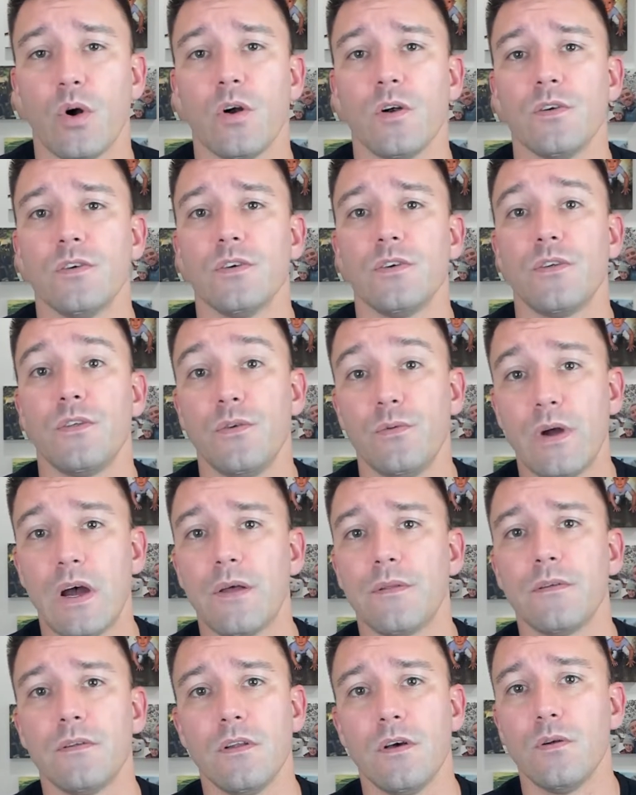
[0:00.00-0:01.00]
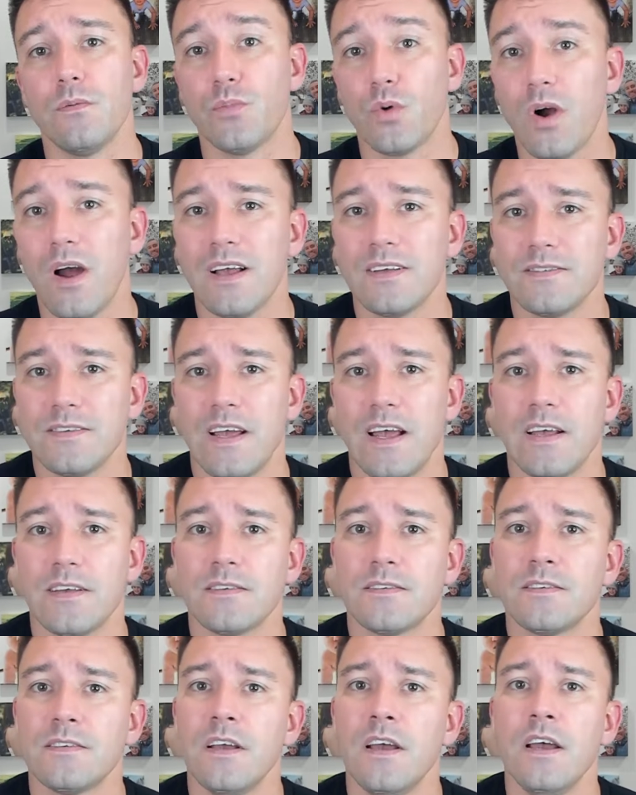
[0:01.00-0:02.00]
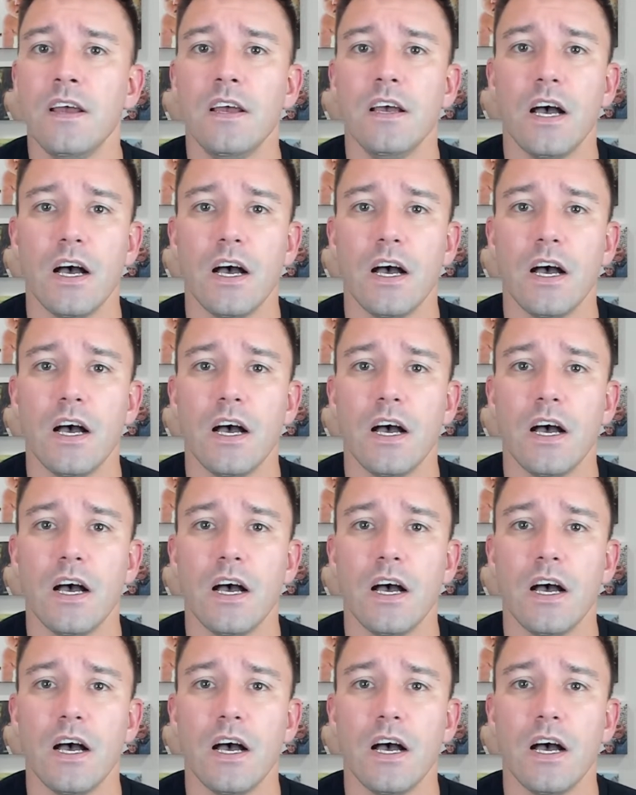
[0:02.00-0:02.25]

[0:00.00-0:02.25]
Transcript: partner throughout the loan process